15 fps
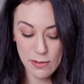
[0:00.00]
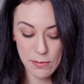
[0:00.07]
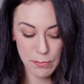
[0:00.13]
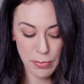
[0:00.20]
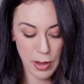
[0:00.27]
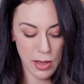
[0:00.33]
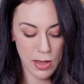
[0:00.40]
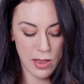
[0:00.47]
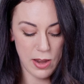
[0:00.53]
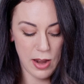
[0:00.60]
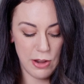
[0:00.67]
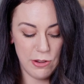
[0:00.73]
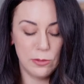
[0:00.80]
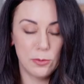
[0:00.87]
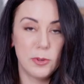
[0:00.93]
but
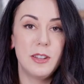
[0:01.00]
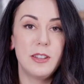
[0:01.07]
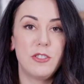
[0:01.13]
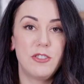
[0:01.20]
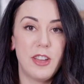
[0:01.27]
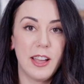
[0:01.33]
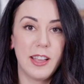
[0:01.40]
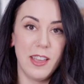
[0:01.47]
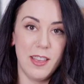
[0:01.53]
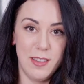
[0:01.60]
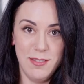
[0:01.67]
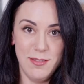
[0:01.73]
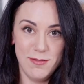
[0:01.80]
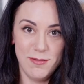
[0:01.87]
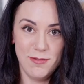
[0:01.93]
I just wanted to check
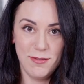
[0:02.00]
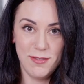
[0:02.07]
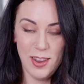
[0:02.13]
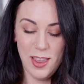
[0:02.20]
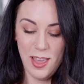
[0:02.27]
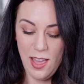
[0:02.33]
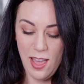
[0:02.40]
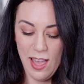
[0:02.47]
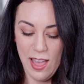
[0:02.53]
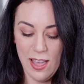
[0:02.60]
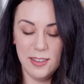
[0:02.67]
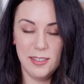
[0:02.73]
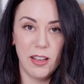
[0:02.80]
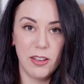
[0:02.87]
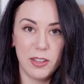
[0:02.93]
in
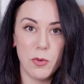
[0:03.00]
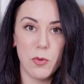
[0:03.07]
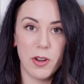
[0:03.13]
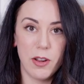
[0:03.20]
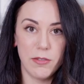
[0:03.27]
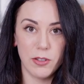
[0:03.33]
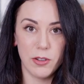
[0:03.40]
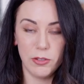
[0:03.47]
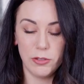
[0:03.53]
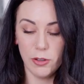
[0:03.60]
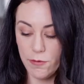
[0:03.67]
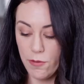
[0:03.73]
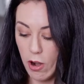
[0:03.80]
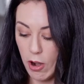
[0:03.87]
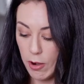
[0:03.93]
and tell you what I've learned so
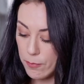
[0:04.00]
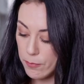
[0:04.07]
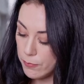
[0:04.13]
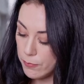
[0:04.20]
far.